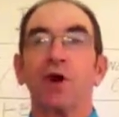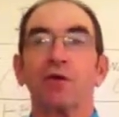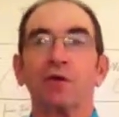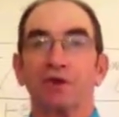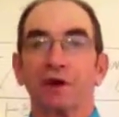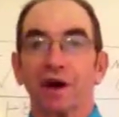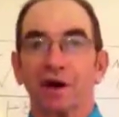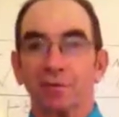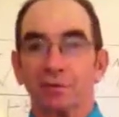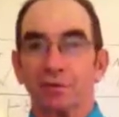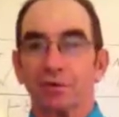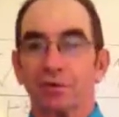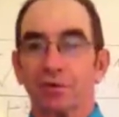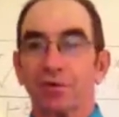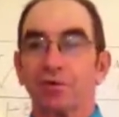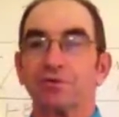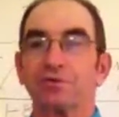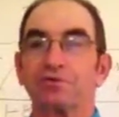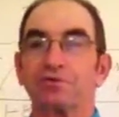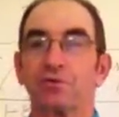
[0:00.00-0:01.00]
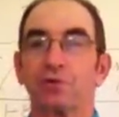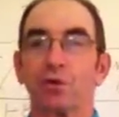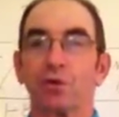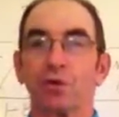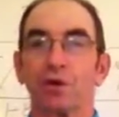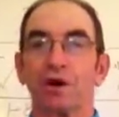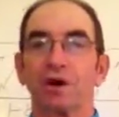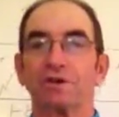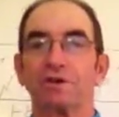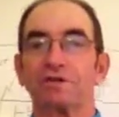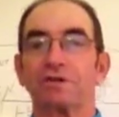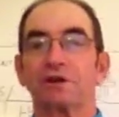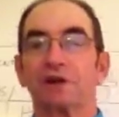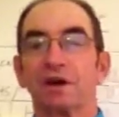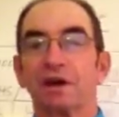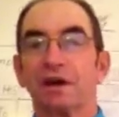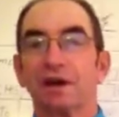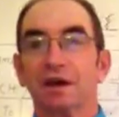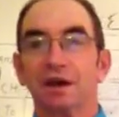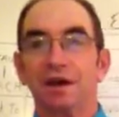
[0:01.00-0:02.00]
that I've produced for us,
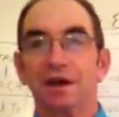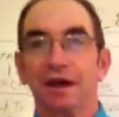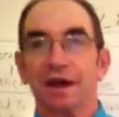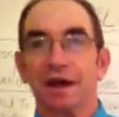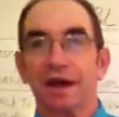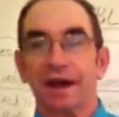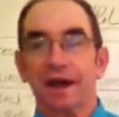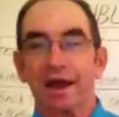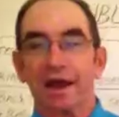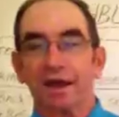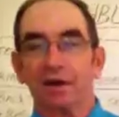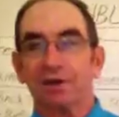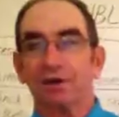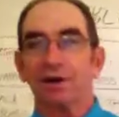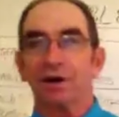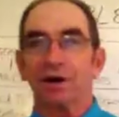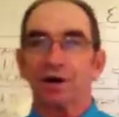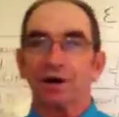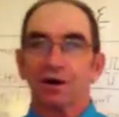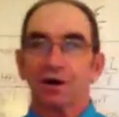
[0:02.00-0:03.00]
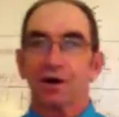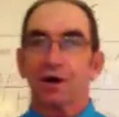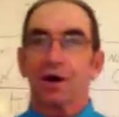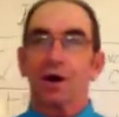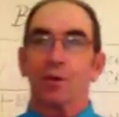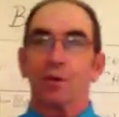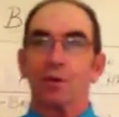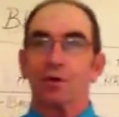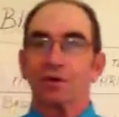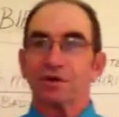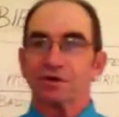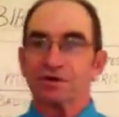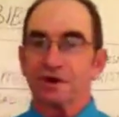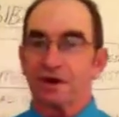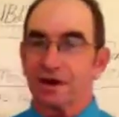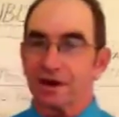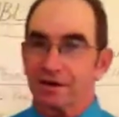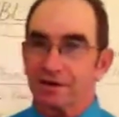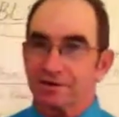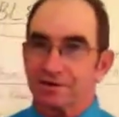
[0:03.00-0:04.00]
and I wanted to
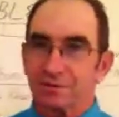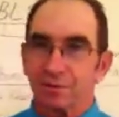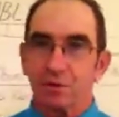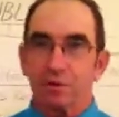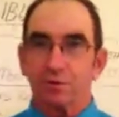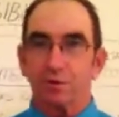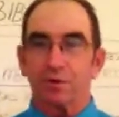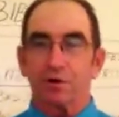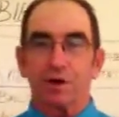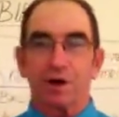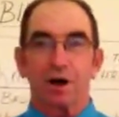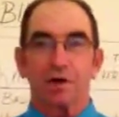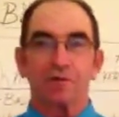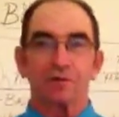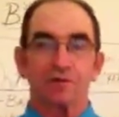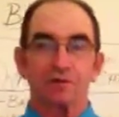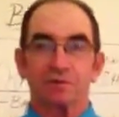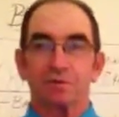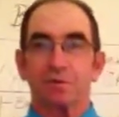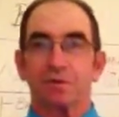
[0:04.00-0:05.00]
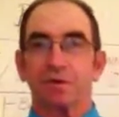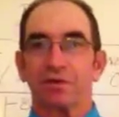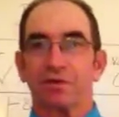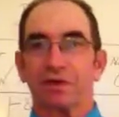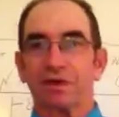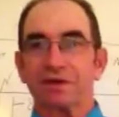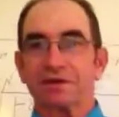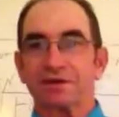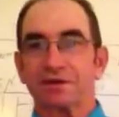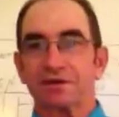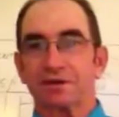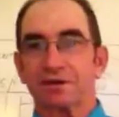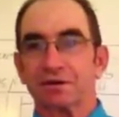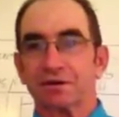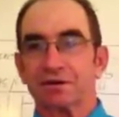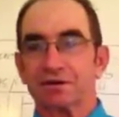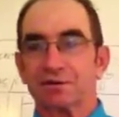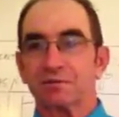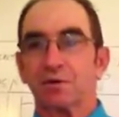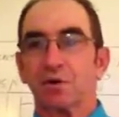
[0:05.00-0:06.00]
say this morning we'll cover some things here in
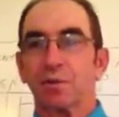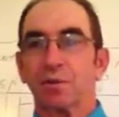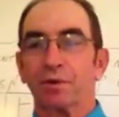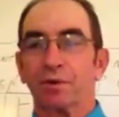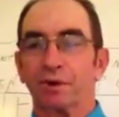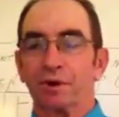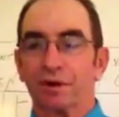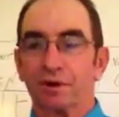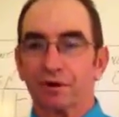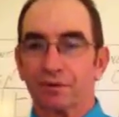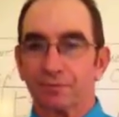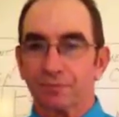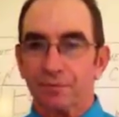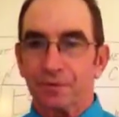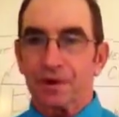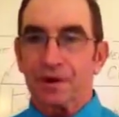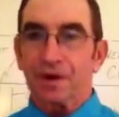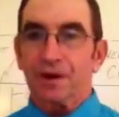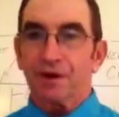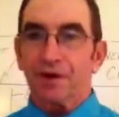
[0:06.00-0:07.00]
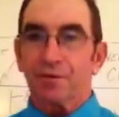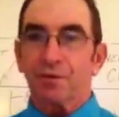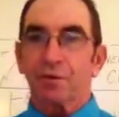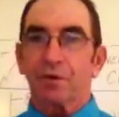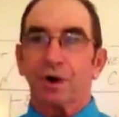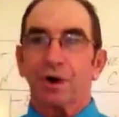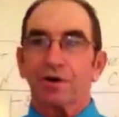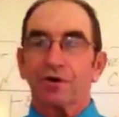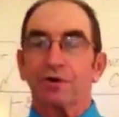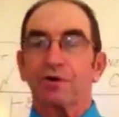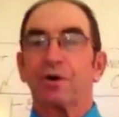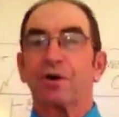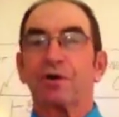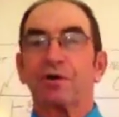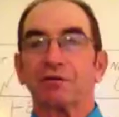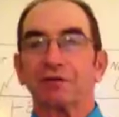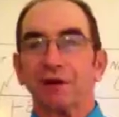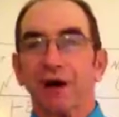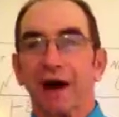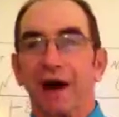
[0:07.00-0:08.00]
just a moment here, but you
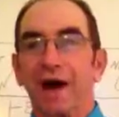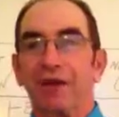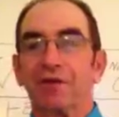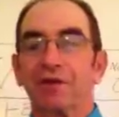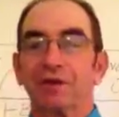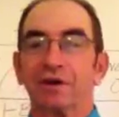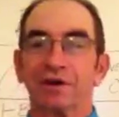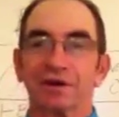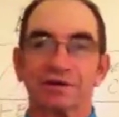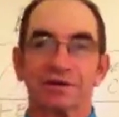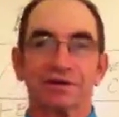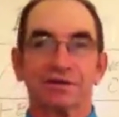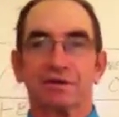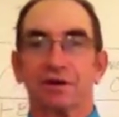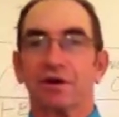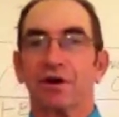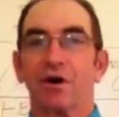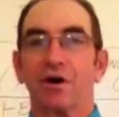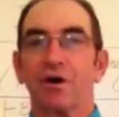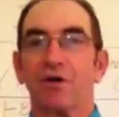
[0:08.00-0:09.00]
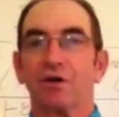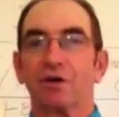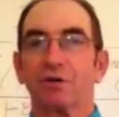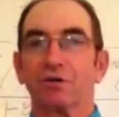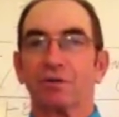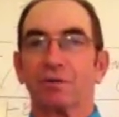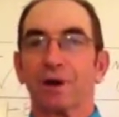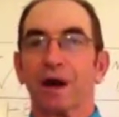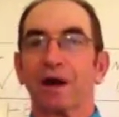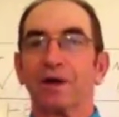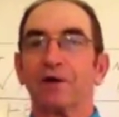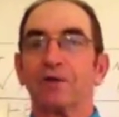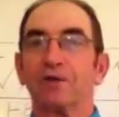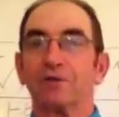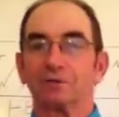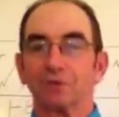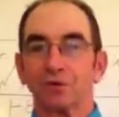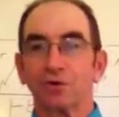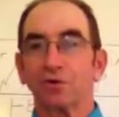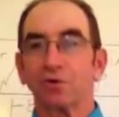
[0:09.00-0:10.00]
can find this on my
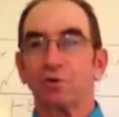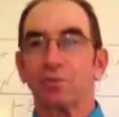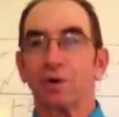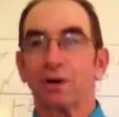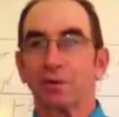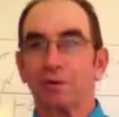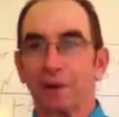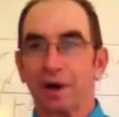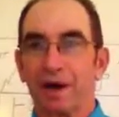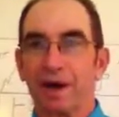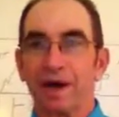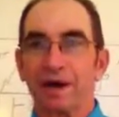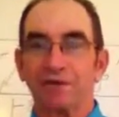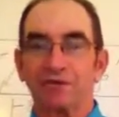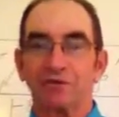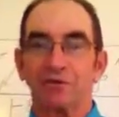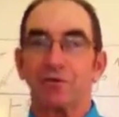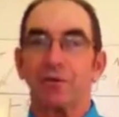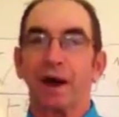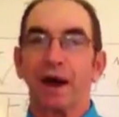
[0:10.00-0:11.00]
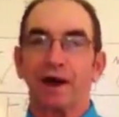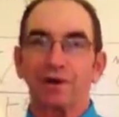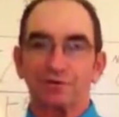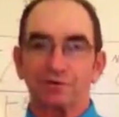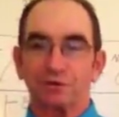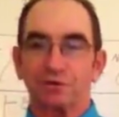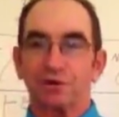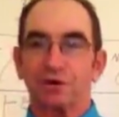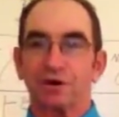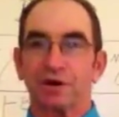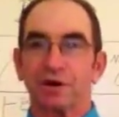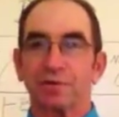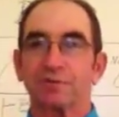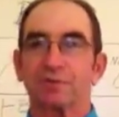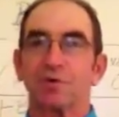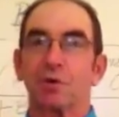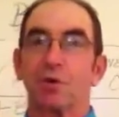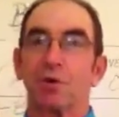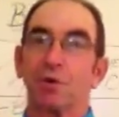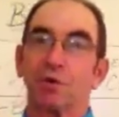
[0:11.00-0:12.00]
YouTube page of Baxter
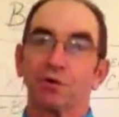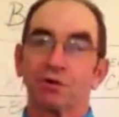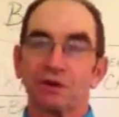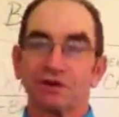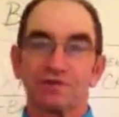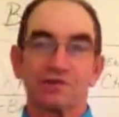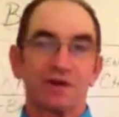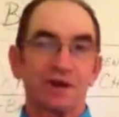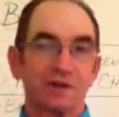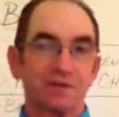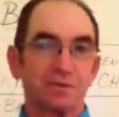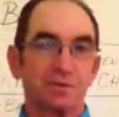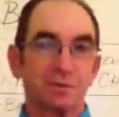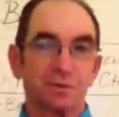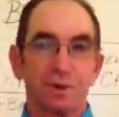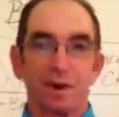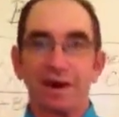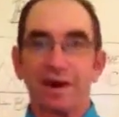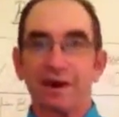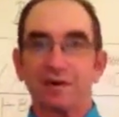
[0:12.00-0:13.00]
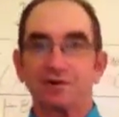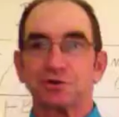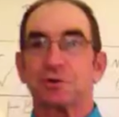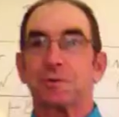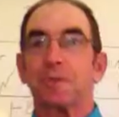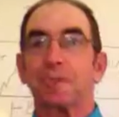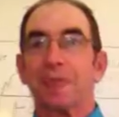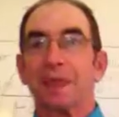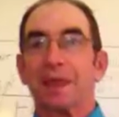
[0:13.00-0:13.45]
Cribs or on this Facebook page